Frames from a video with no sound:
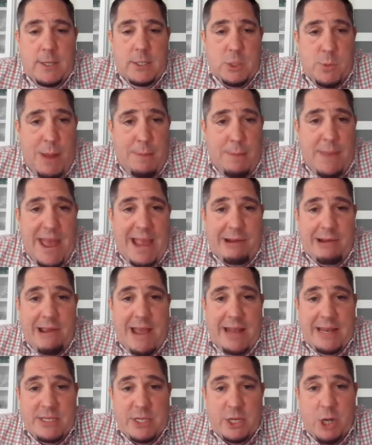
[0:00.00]
So my
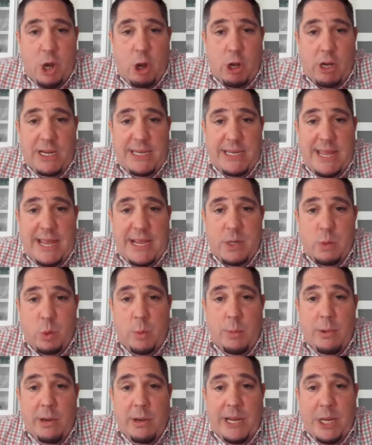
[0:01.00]
background as an architect
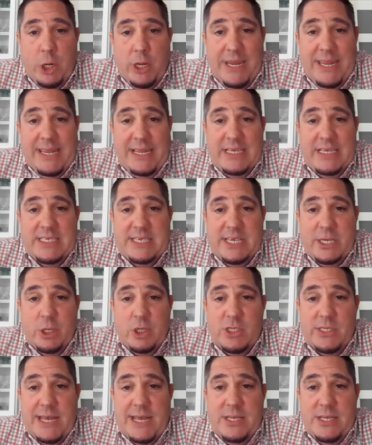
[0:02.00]
will bring a unique
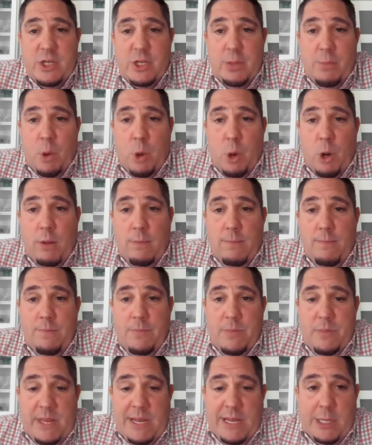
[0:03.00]
skill set to the board
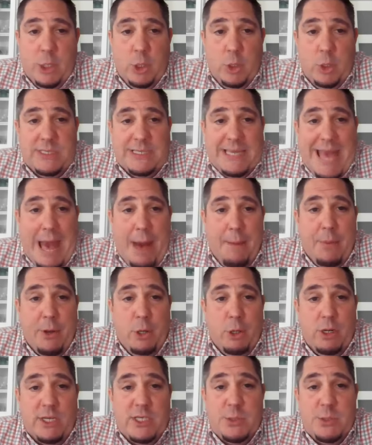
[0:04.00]
that includes
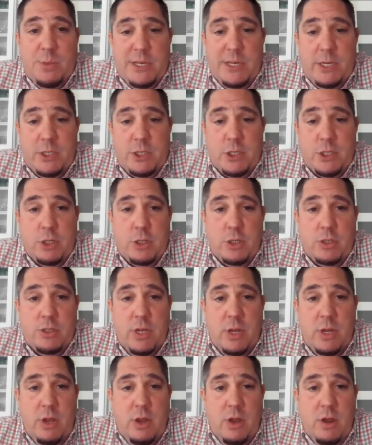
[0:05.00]
capital
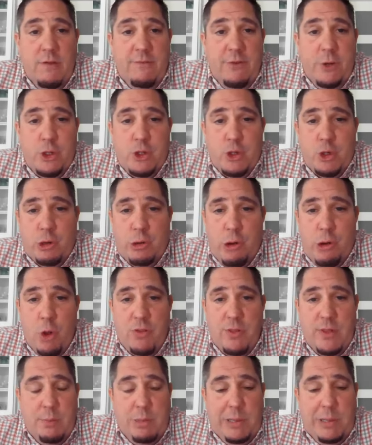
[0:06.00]
expenditures, future
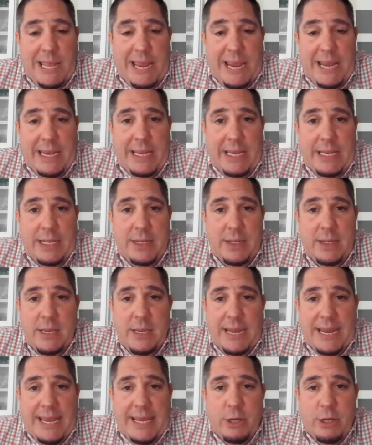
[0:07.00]
growth and planning,
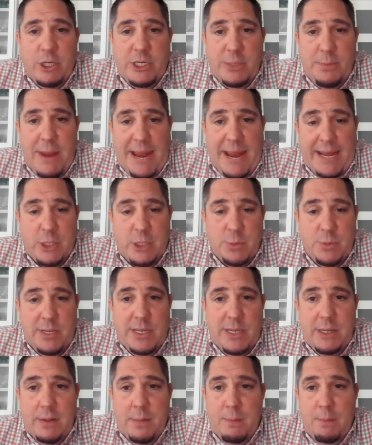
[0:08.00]
energy
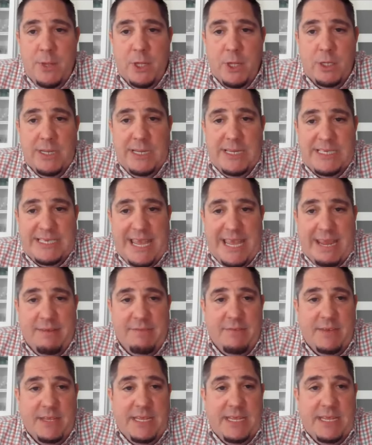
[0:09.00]
management, building
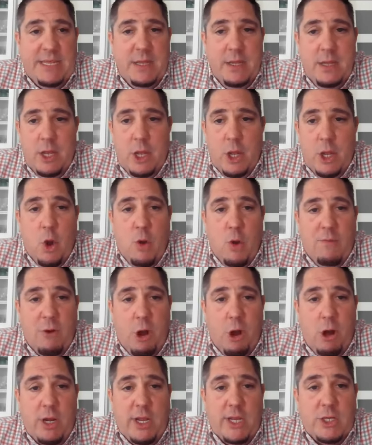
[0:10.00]
safety, and
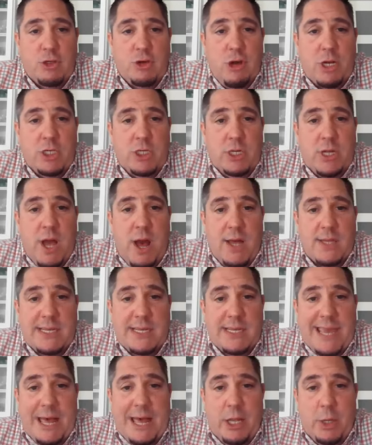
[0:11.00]
overall construction cost
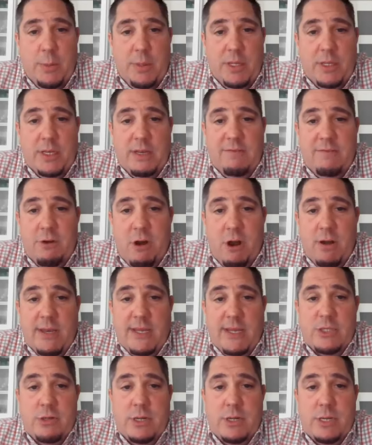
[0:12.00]
accountability for our
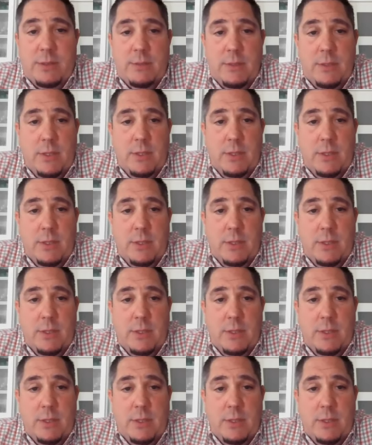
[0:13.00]
district.